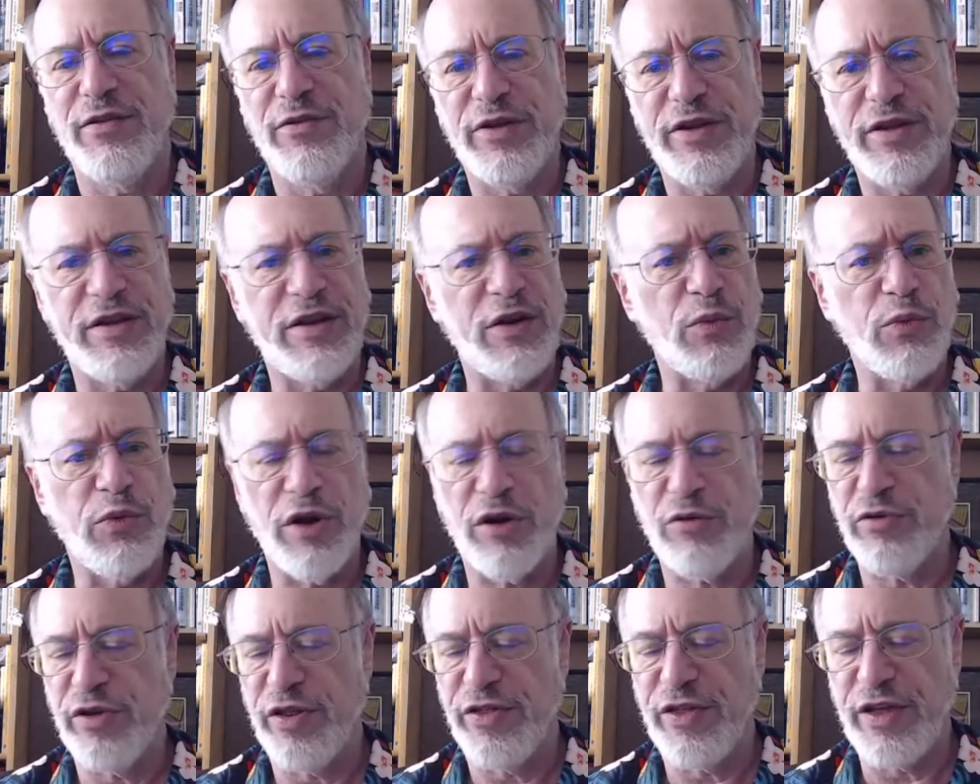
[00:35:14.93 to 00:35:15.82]
He did
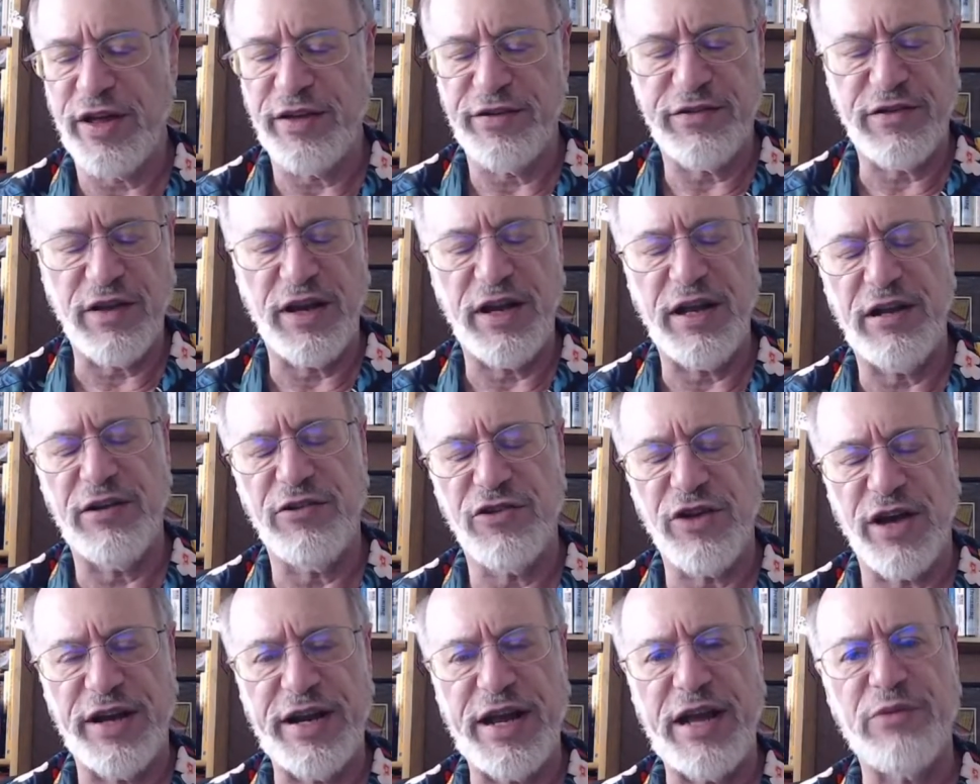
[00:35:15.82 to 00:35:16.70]
work with studying
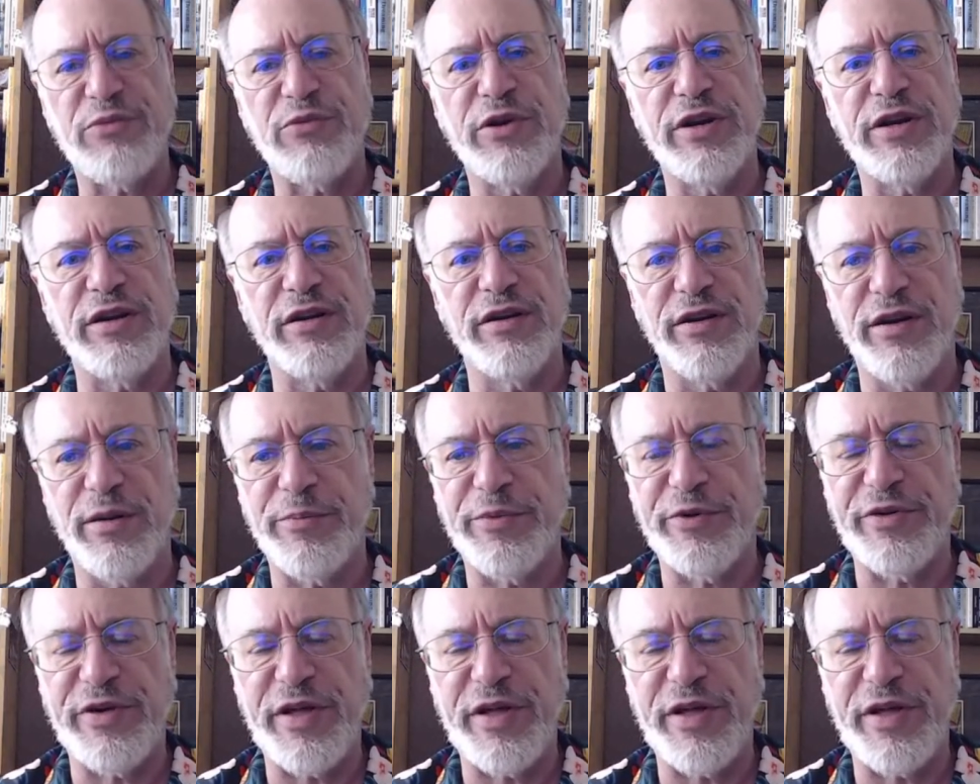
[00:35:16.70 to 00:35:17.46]
John Edward and a number